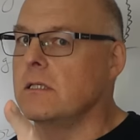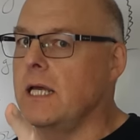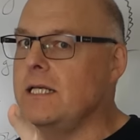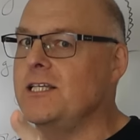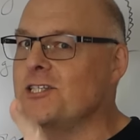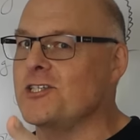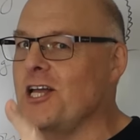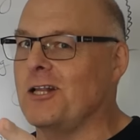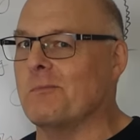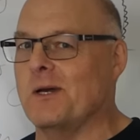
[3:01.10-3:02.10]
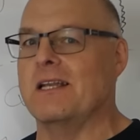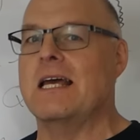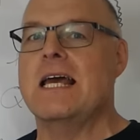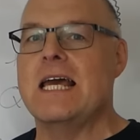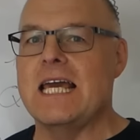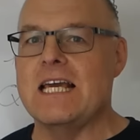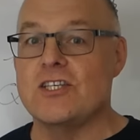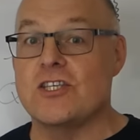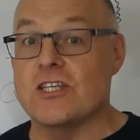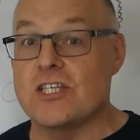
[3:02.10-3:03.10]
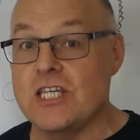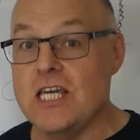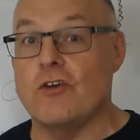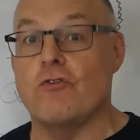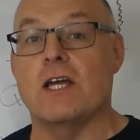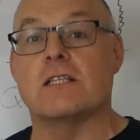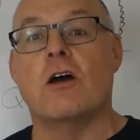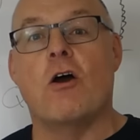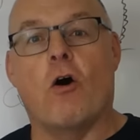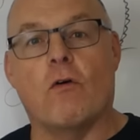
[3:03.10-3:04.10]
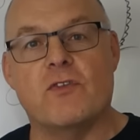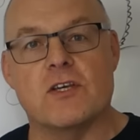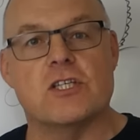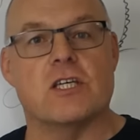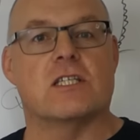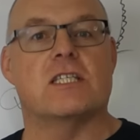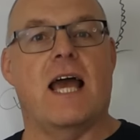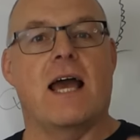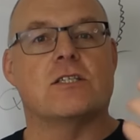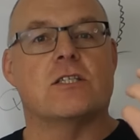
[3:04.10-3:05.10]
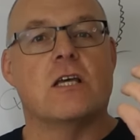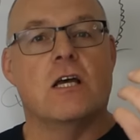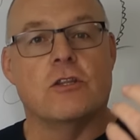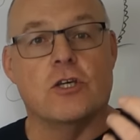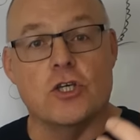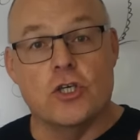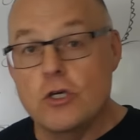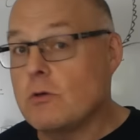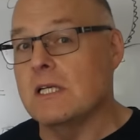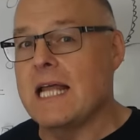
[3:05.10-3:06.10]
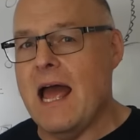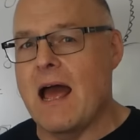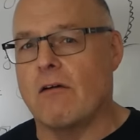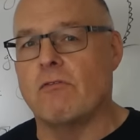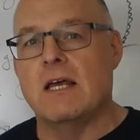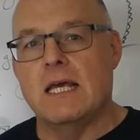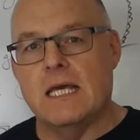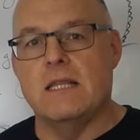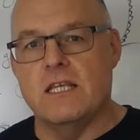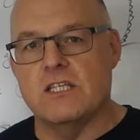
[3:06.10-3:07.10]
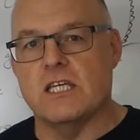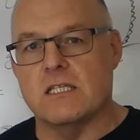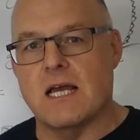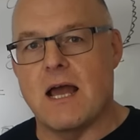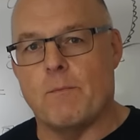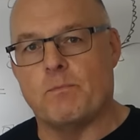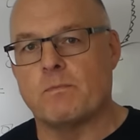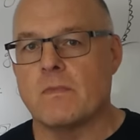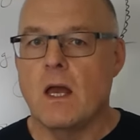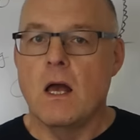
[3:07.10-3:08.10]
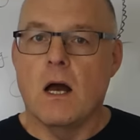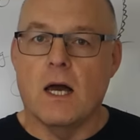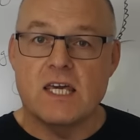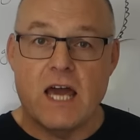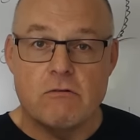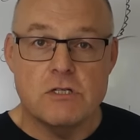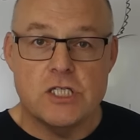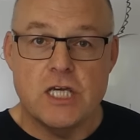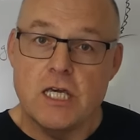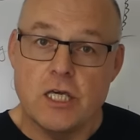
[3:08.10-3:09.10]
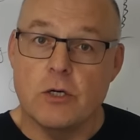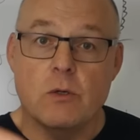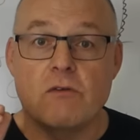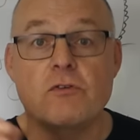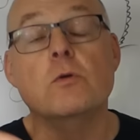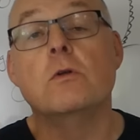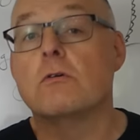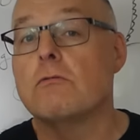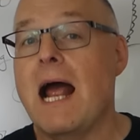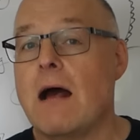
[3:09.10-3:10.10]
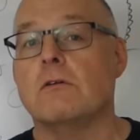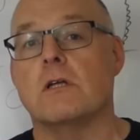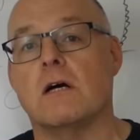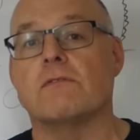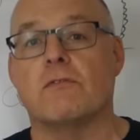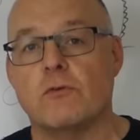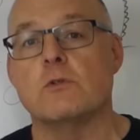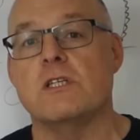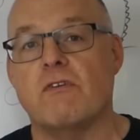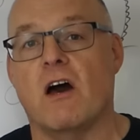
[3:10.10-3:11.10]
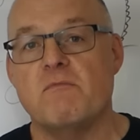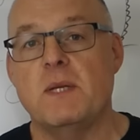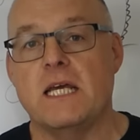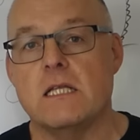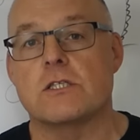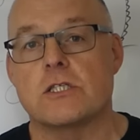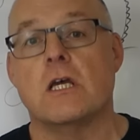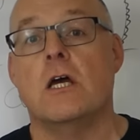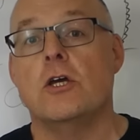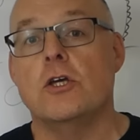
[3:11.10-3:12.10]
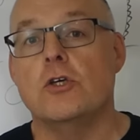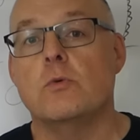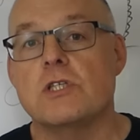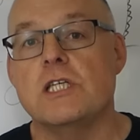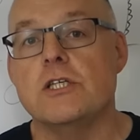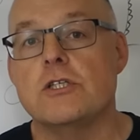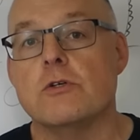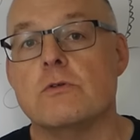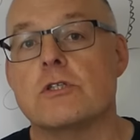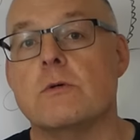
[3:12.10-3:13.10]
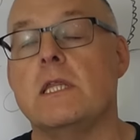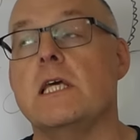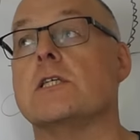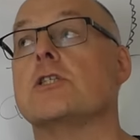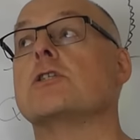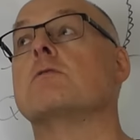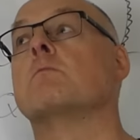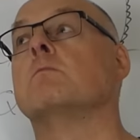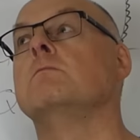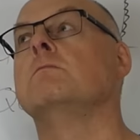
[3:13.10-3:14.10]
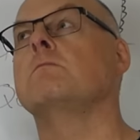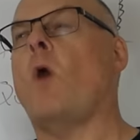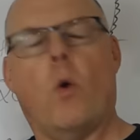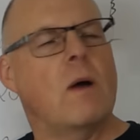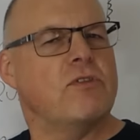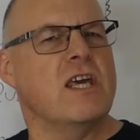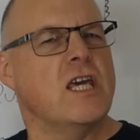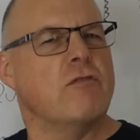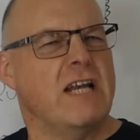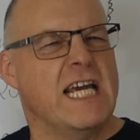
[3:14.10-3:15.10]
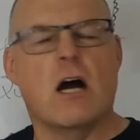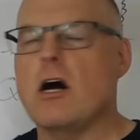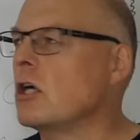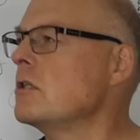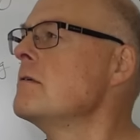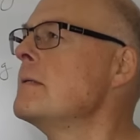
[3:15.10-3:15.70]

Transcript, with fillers: ladies and gentlemen, is the secret of the success that you can have in this exam. I guarantee you, if you look round after 45 minutes, you will see students doing this. Oh, I'm thinking really hard.